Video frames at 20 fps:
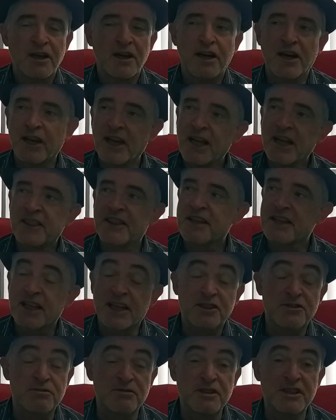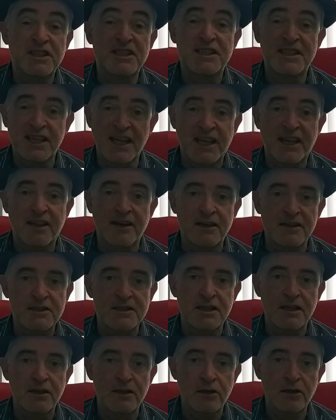And I think that's
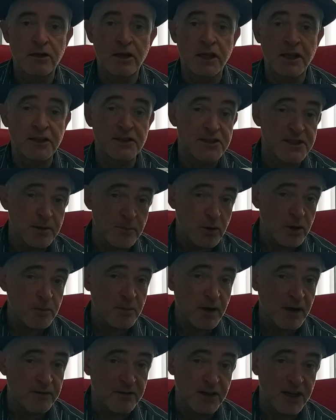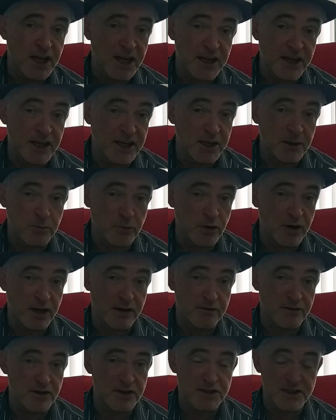ridiculously early. And some of them haven't had any
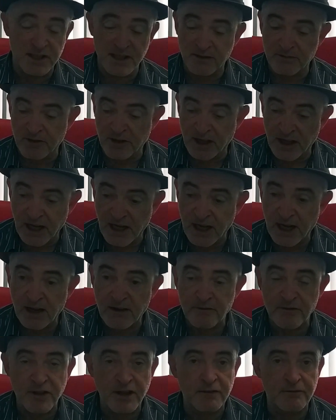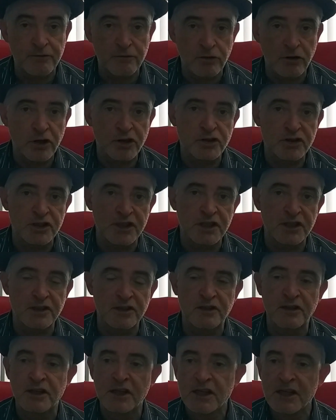breakfast. And if they have, they've rushed it
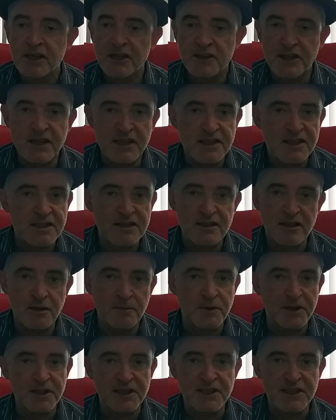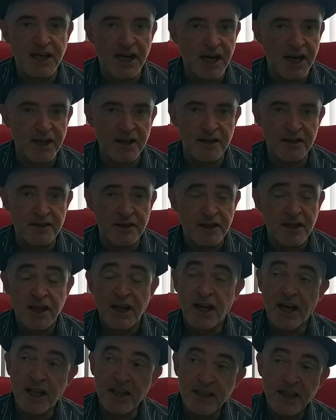and they're still a bit tired.
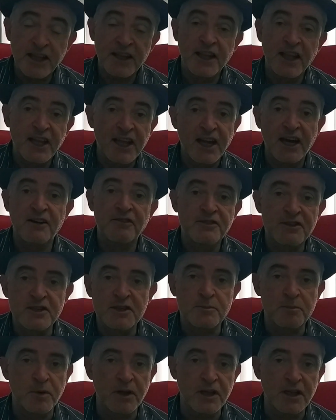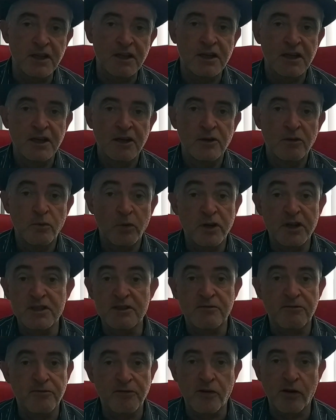And then they have to speak what is
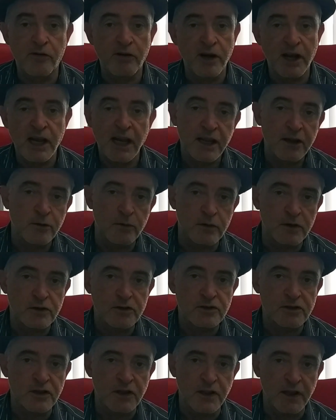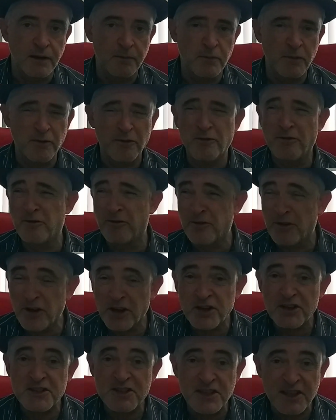a foreign language to them at
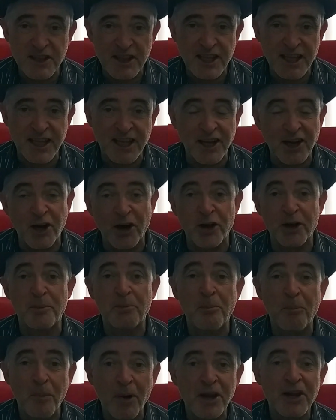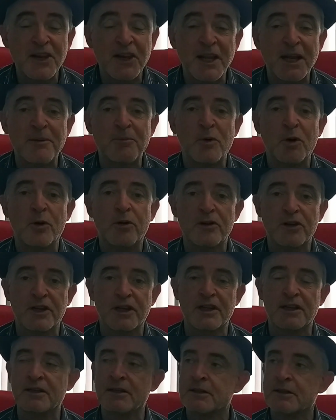first thing on a Monday morning.